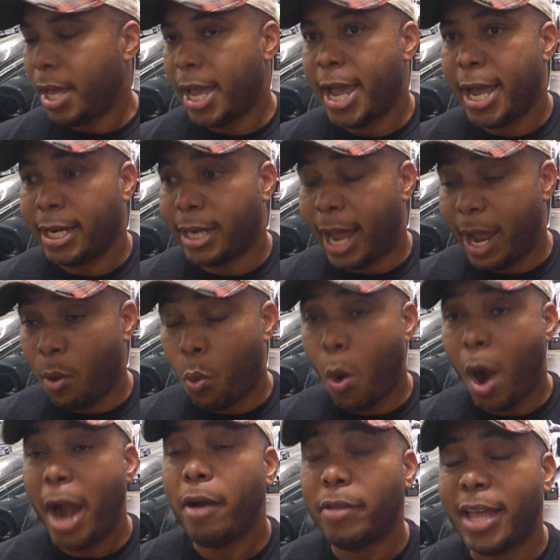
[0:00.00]
and I
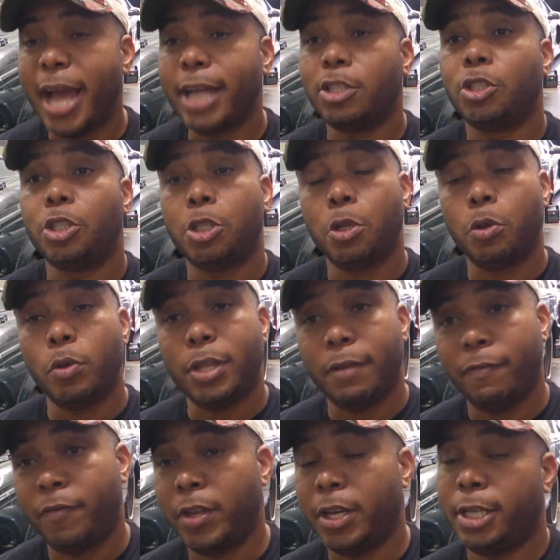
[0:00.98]
wire that to the
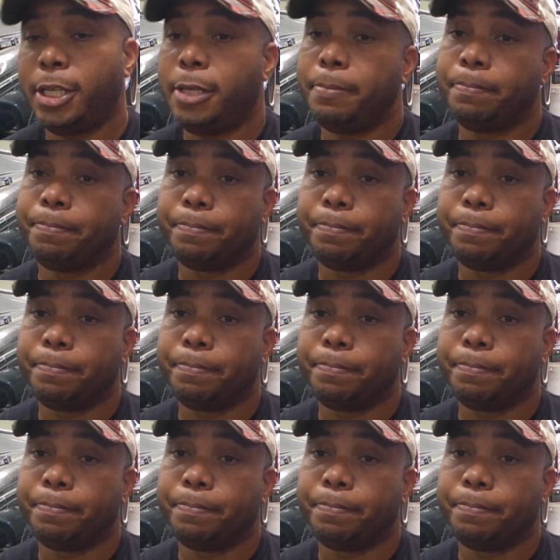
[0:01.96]
Infinity.